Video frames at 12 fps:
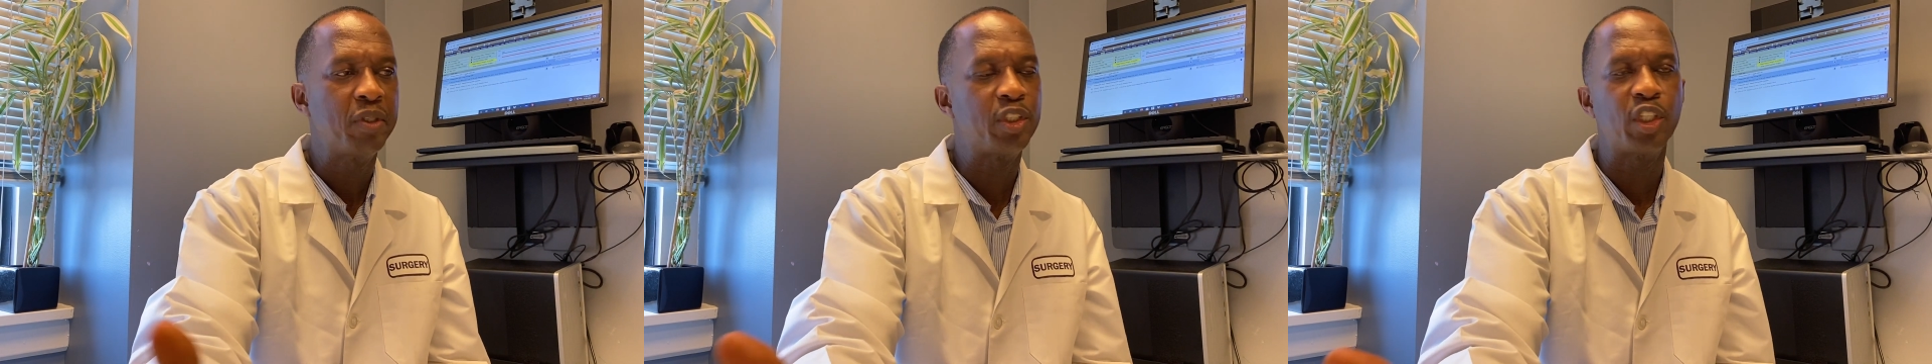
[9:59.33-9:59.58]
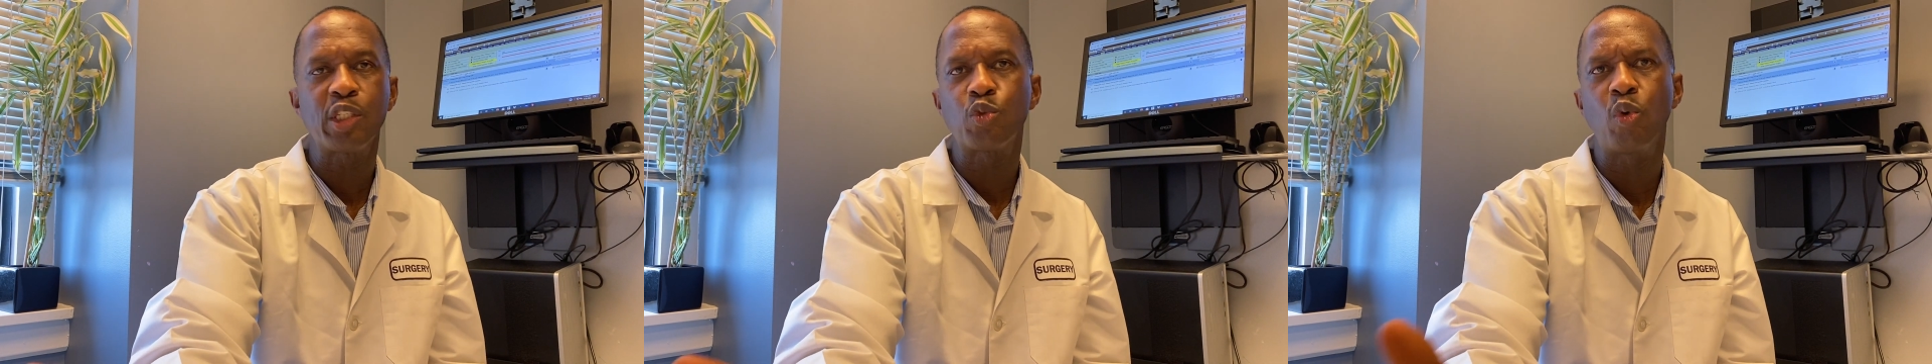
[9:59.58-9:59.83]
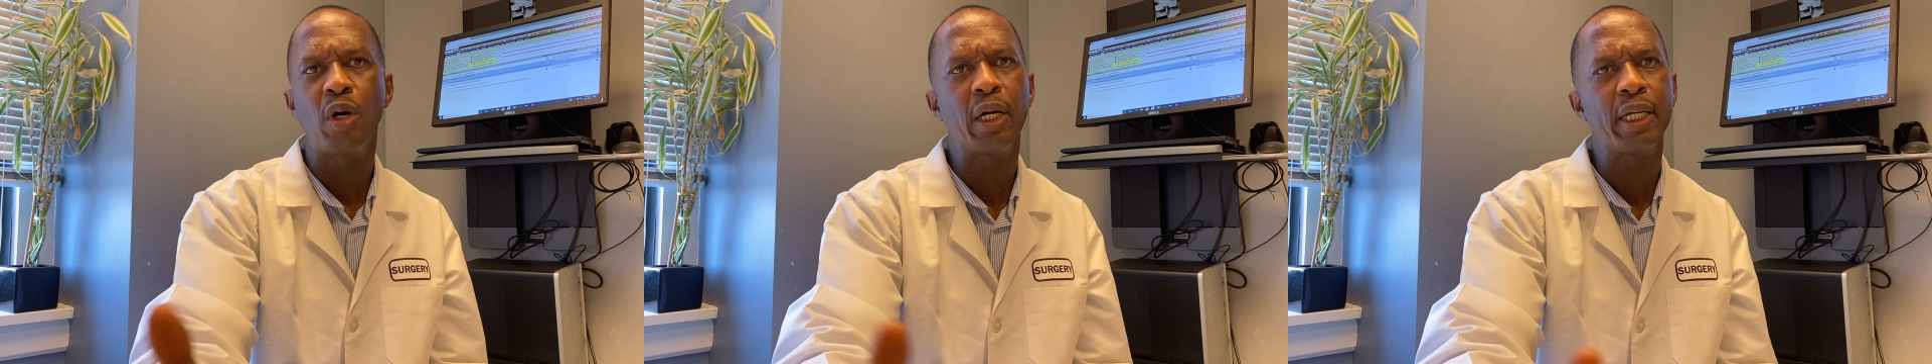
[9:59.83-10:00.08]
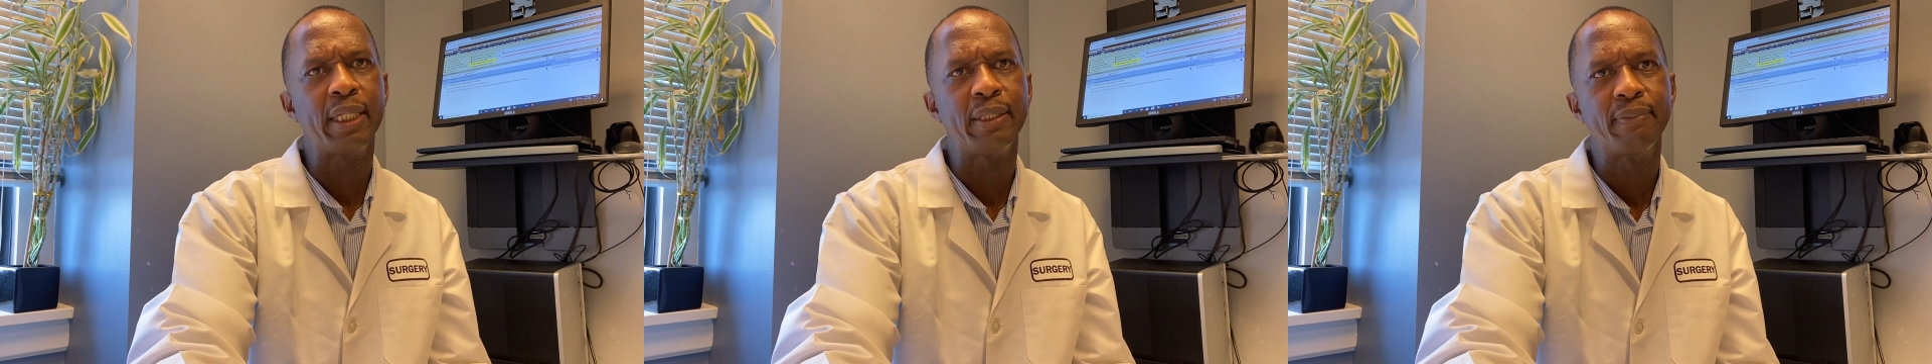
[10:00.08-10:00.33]
Just
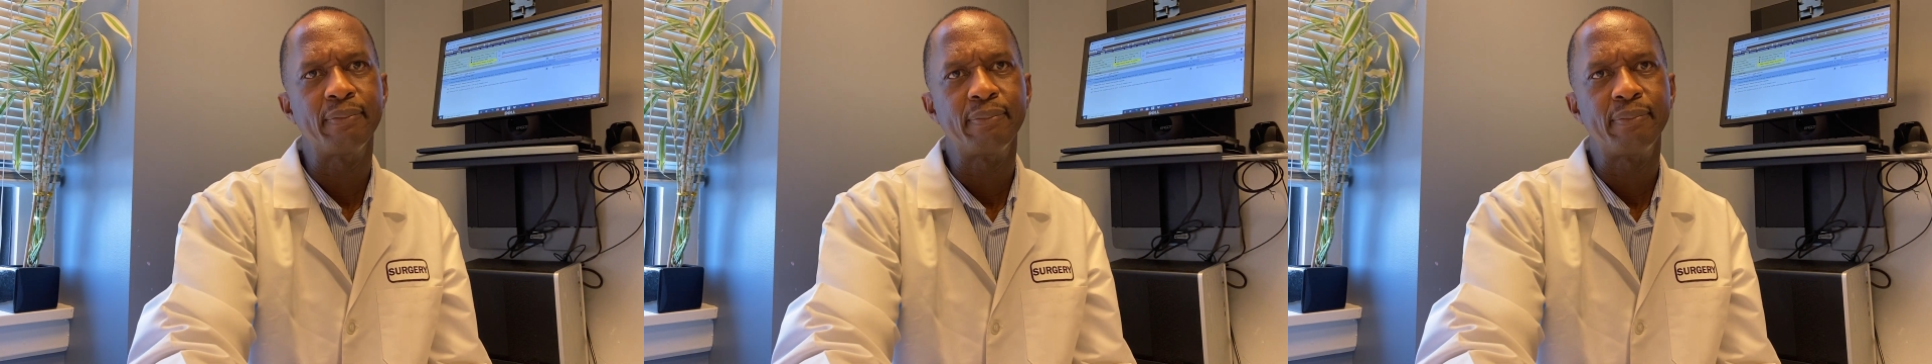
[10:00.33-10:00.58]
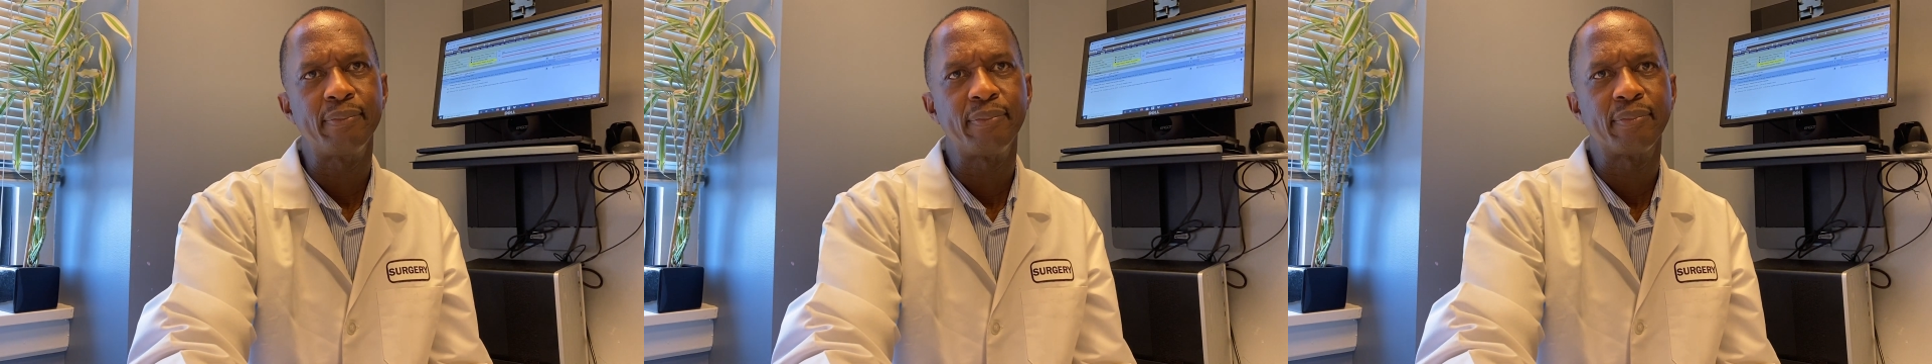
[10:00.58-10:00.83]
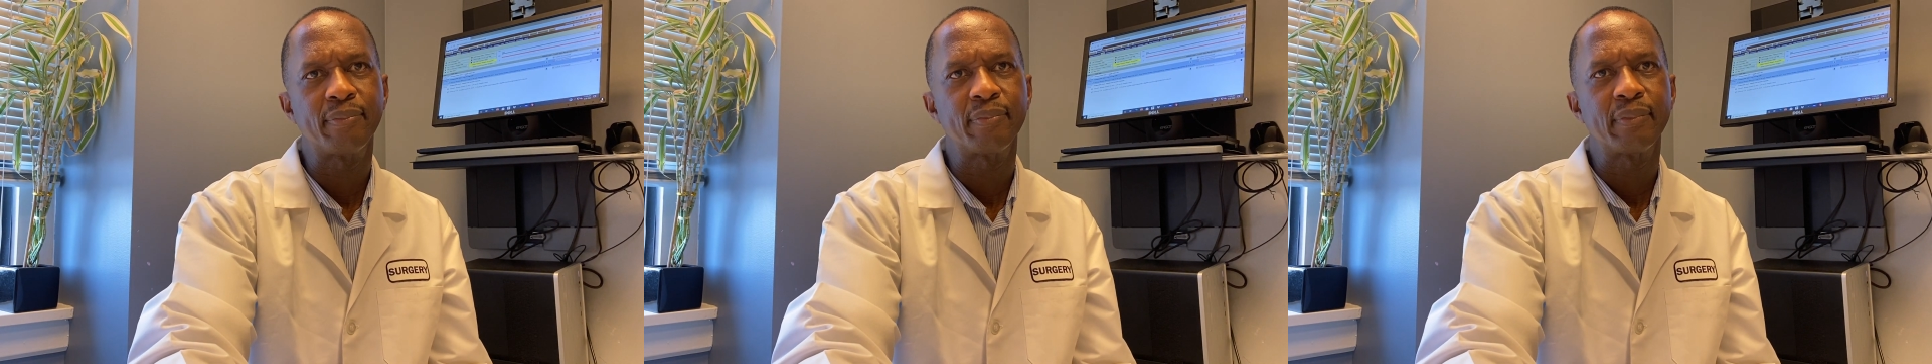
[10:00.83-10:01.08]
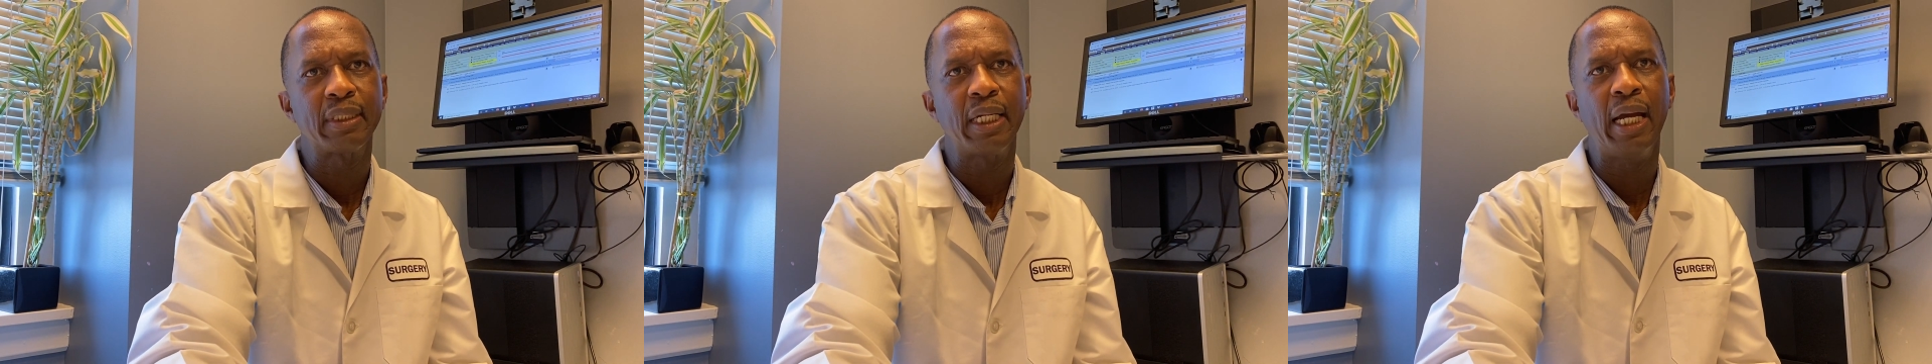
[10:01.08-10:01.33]
walking.
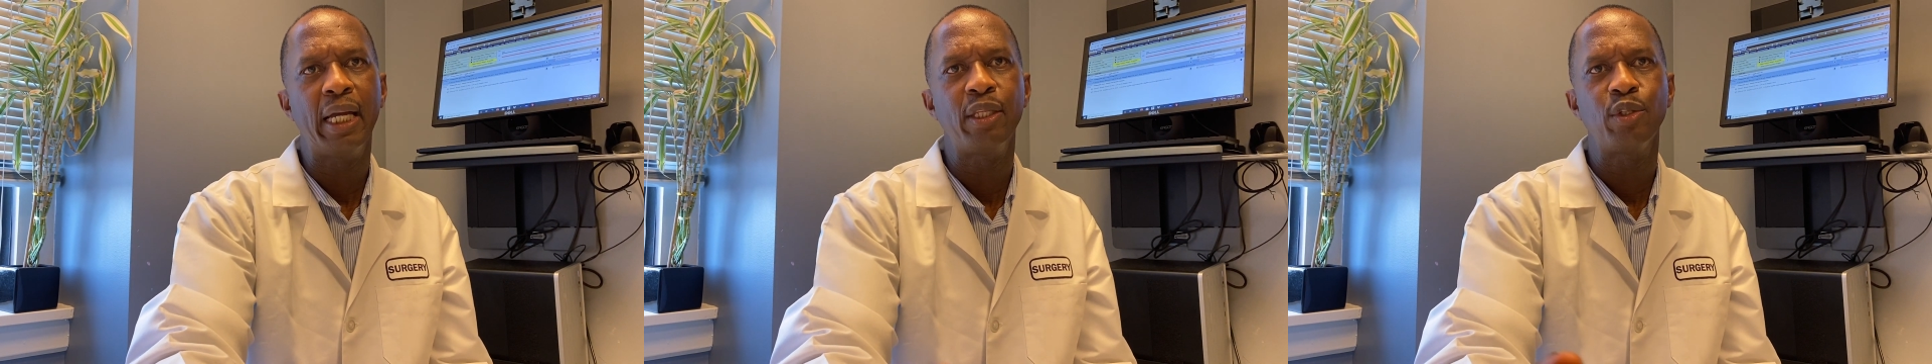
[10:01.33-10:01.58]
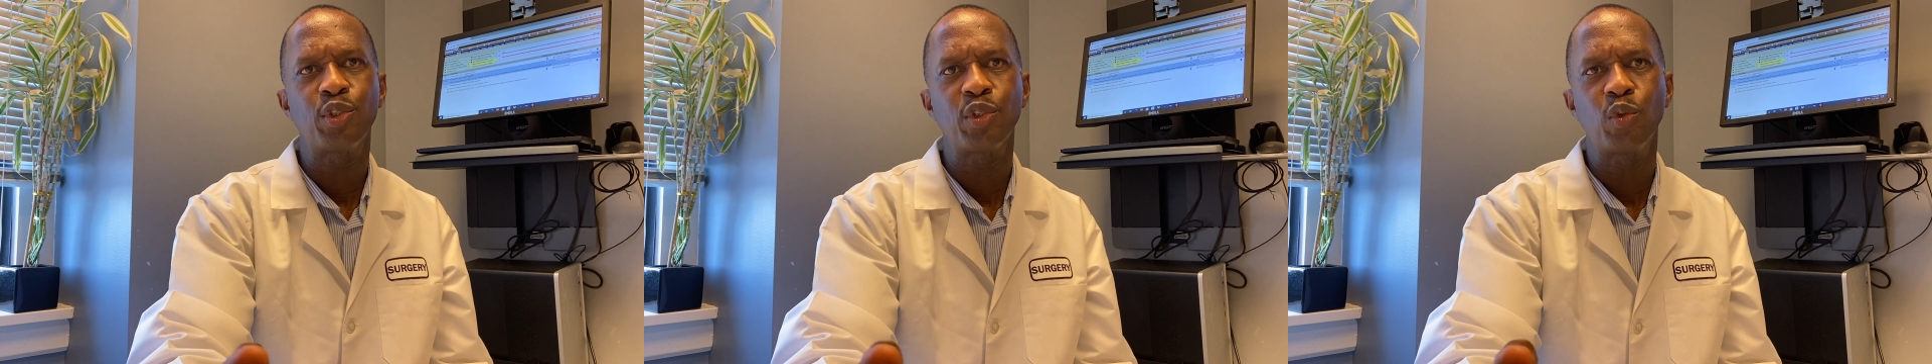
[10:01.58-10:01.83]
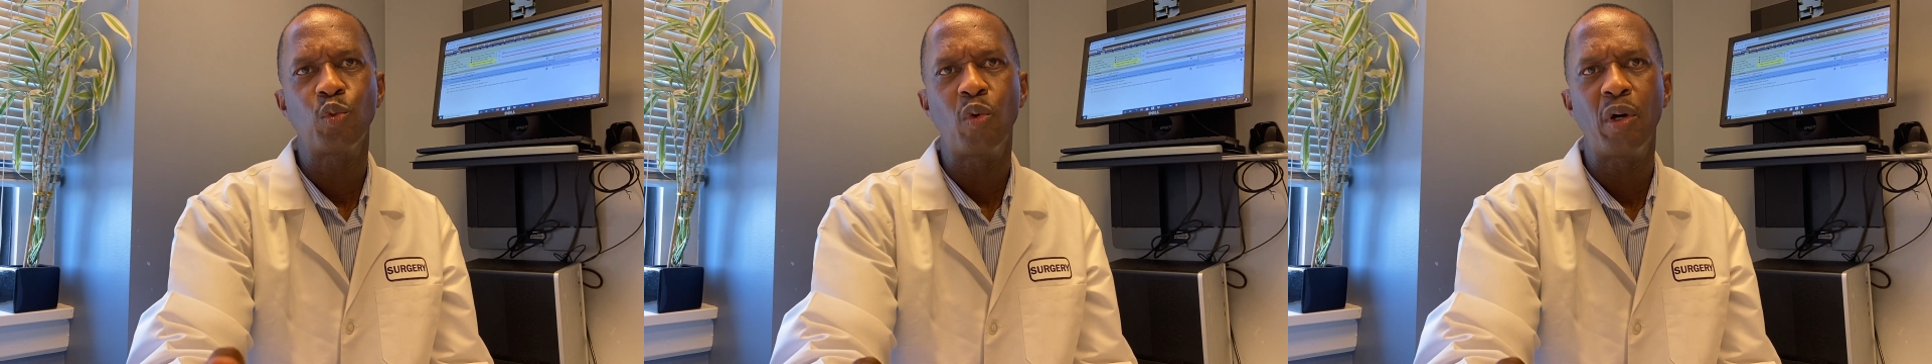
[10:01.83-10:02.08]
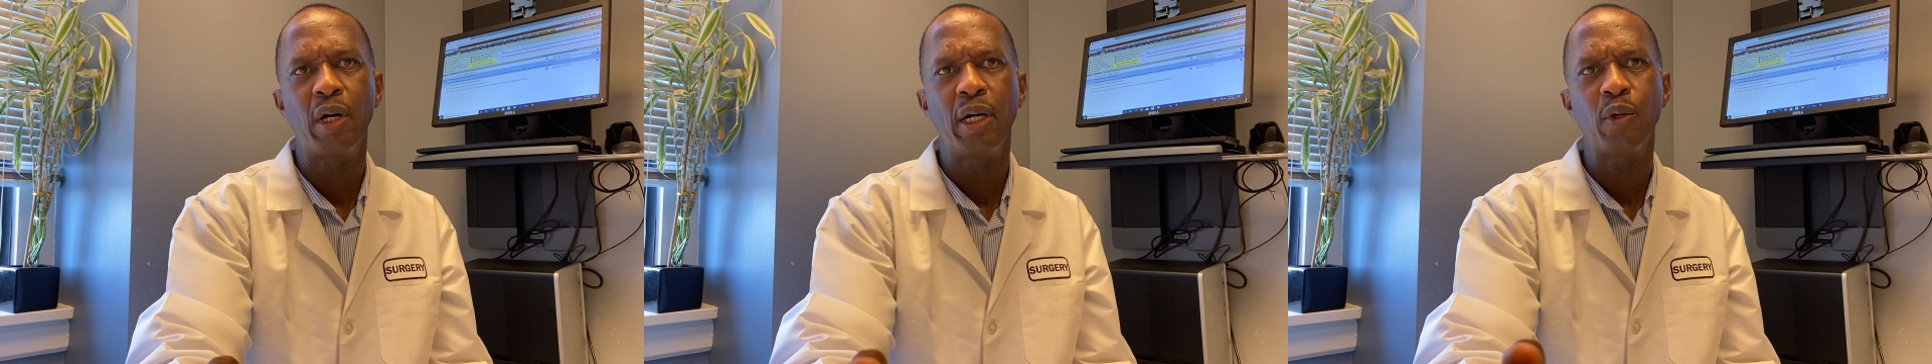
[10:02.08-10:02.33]
And you should
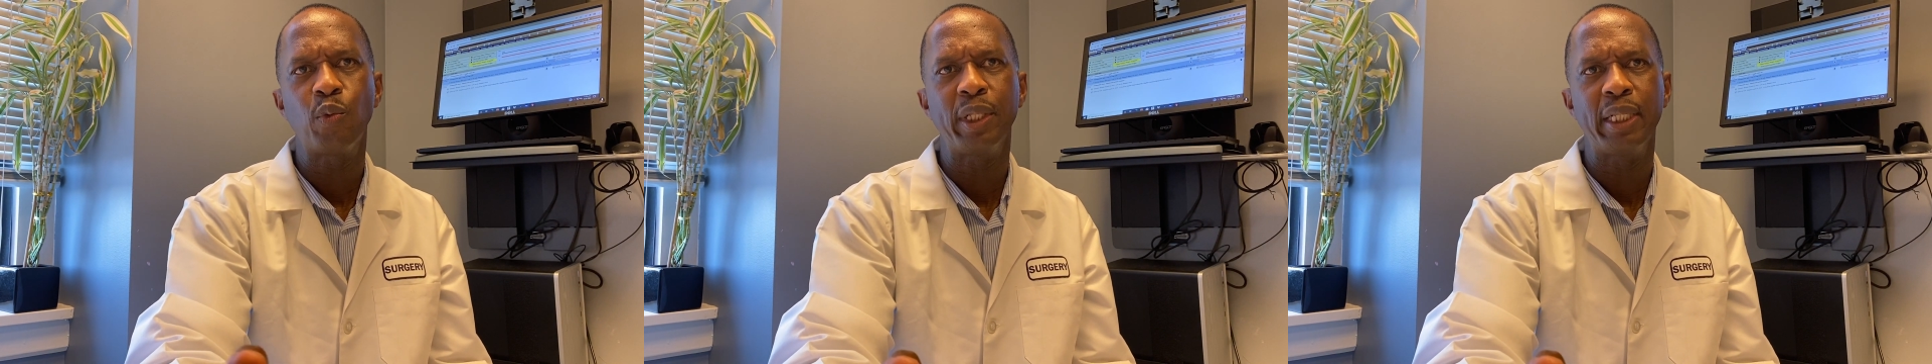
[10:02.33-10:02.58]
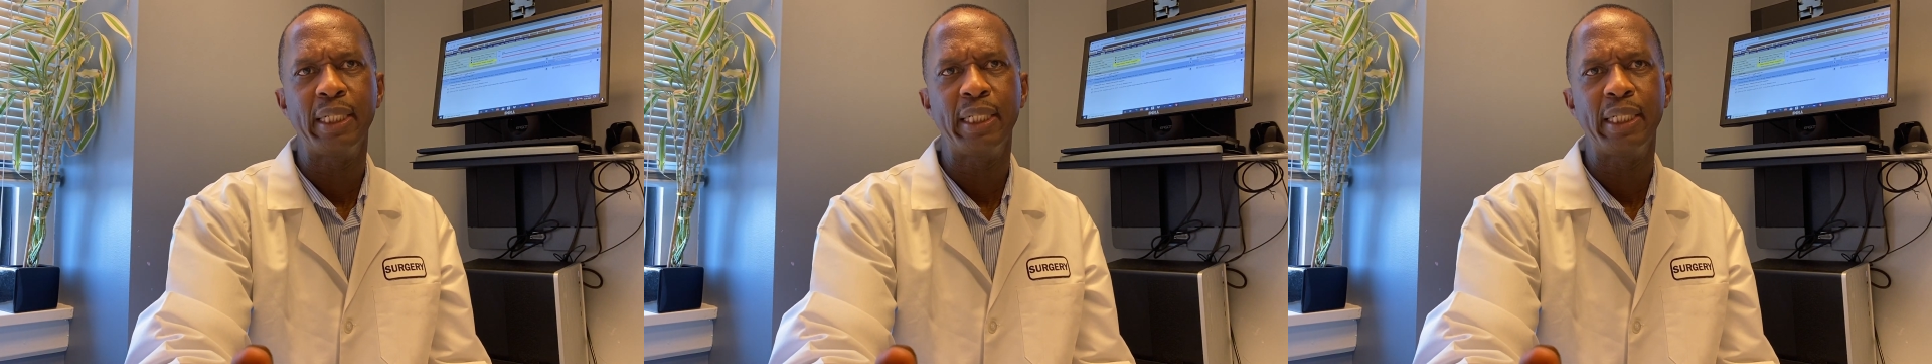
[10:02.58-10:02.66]
walk with